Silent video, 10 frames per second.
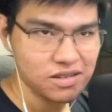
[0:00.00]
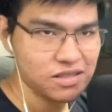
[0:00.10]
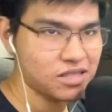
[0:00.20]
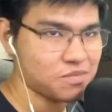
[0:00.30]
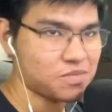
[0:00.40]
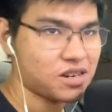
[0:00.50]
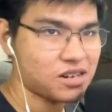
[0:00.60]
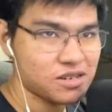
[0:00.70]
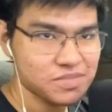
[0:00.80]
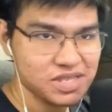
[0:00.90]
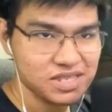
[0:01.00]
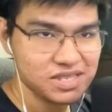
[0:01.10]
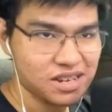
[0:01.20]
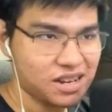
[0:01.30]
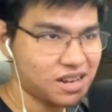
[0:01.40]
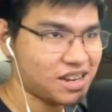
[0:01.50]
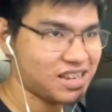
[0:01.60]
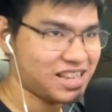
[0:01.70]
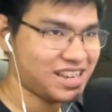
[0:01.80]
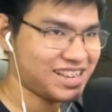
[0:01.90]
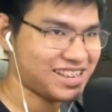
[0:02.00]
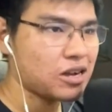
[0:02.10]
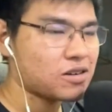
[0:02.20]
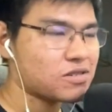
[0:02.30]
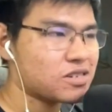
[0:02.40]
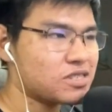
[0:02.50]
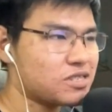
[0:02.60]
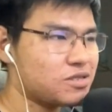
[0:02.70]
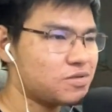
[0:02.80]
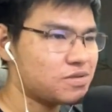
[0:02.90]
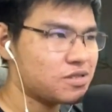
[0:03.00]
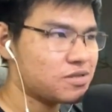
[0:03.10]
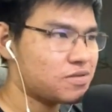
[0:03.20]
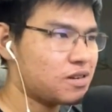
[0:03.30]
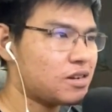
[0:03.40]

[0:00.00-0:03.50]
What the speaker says: The mom's design. All right, Studio